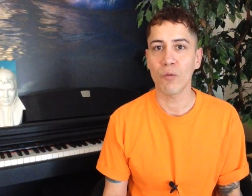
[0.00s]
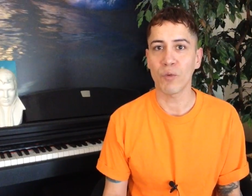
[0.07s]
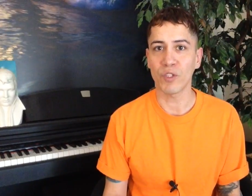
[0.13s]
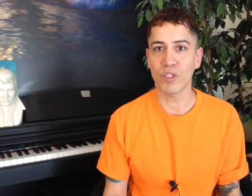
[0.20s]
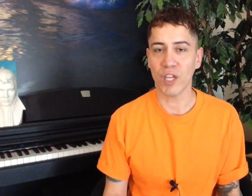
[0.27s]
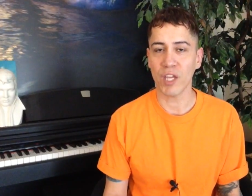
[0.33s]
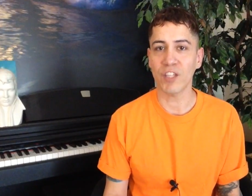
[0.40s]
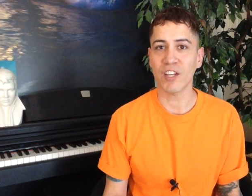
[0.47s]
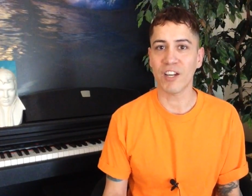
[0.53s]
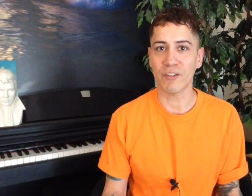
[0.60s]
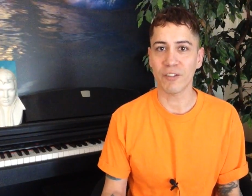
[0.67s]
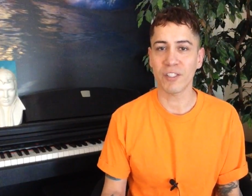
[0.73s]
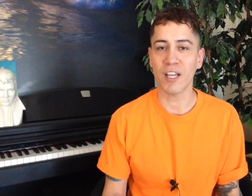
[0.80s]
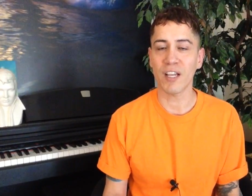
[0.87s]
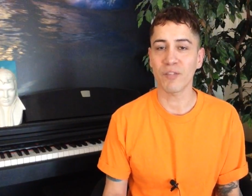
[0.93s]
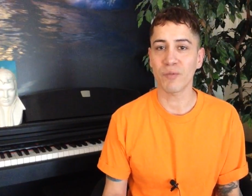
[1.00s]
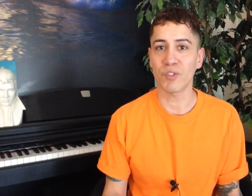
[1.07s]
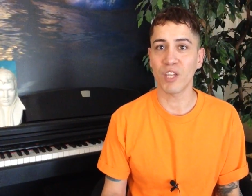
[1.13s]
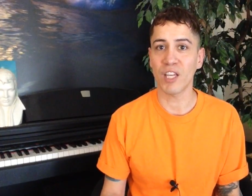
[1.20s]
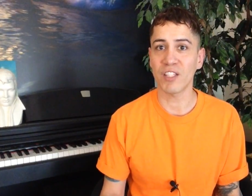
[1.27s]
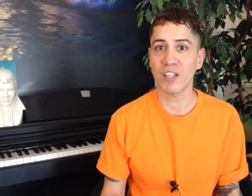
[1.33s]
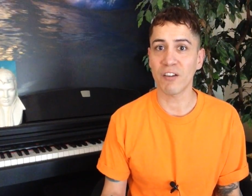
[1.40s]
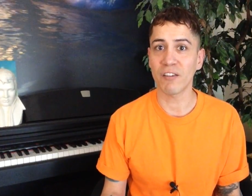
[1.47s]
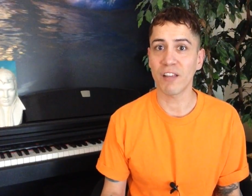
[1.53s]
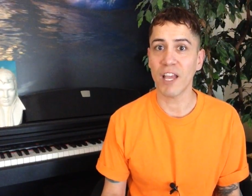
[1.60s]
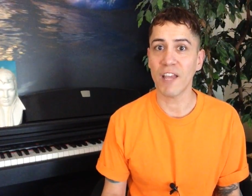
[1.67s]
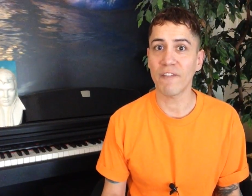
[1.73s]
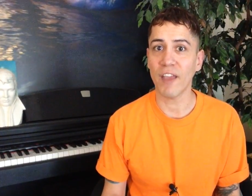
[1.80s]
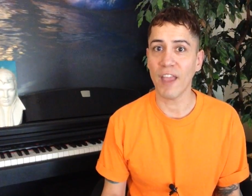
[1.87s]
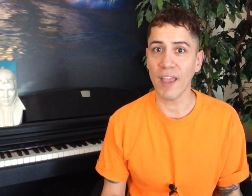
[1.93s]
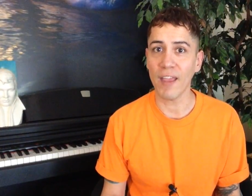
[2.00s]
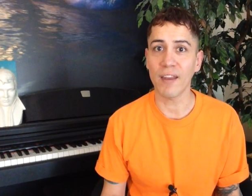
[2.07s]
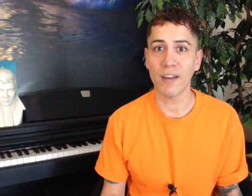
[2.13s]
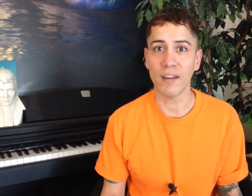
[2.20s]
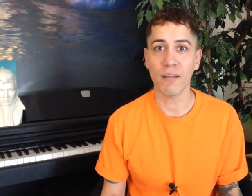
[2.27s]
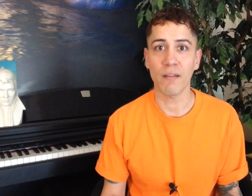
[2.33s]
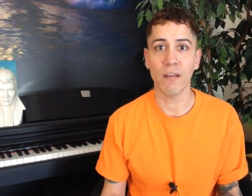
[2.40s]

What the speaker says: we change ourselves, we change our life, and